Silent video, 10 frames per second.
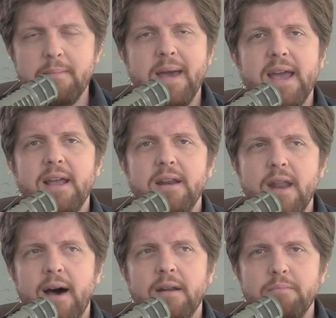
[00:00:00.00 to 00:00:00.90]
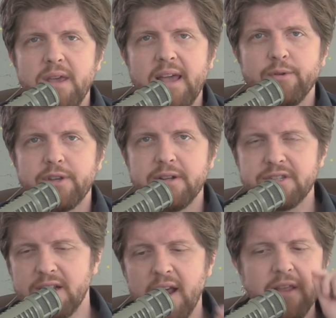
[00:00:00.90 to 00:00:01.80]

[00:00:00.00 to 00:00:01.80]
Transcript: may not be able to concede.